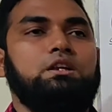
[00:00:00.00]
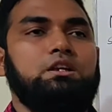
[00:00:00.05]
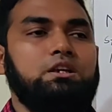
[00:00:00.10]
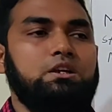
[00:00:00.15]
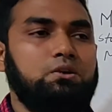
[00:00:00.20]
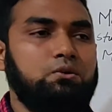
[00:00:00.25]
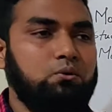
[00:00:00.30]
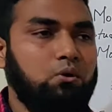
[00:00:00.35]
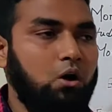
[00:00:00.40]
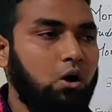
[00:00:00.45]

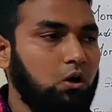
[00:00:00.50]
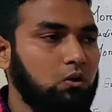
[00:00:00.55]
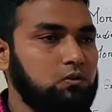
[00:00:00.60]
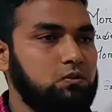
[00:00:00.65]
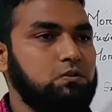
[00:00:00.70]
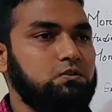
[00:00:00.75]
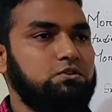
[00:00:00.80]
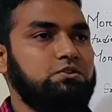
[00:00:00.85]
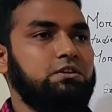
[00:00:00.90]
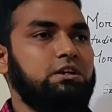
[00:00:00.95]
you
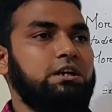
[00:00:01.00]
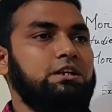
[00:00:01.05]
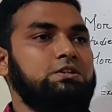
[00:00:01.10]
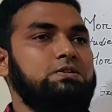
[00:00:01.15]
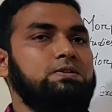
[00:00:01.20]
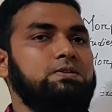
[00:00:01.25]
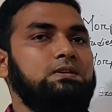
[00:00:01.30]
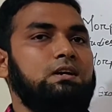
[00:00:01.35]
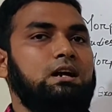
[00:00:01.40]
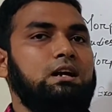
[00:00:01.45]
also try
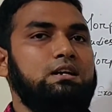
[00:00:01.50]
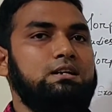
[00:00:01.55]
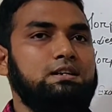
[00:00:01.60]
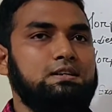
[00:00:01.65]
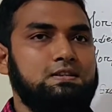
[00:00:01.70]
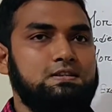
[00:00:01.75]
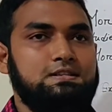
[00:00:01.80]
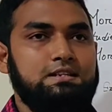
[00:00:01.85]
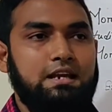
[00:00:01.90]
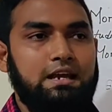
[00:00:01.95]
to
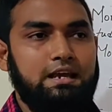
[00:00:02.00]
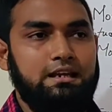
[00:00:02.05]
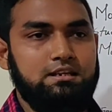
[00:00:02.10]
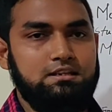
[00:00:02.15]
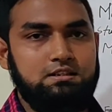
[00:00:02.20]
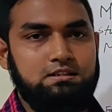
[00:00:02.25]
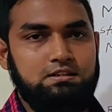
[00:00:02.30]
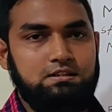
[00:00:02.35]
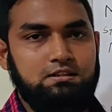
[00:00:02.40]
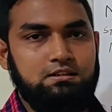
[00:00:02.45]

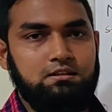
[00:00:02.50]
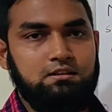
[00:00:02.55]
understand